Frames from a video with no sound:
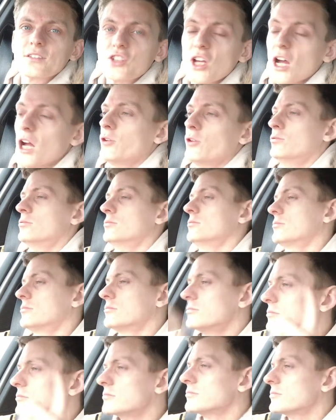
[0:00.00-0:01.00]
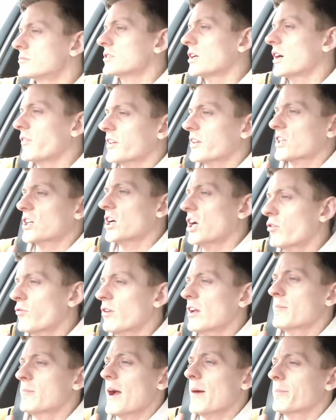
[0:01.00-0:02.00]
So, I've had the car
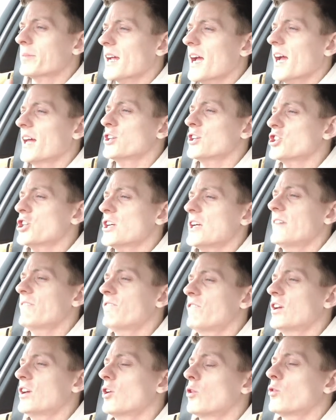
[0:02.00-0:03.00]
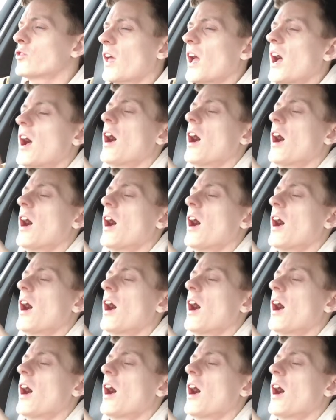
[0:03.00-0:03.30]
remapped and she feels